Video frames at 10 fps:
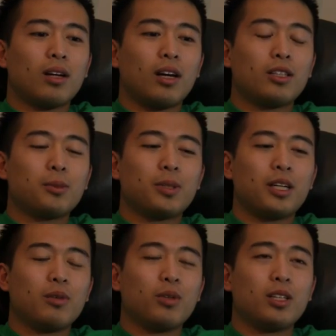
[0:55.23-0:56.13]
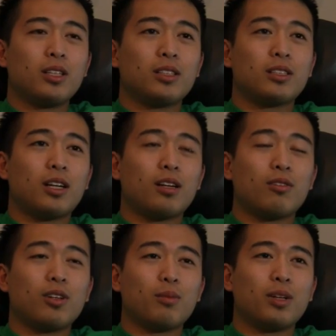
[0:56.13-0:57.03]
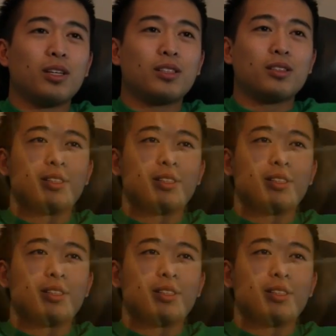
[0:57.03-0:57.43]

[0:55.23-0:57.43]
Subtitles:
Actually, to begin with, it didn't start out very much.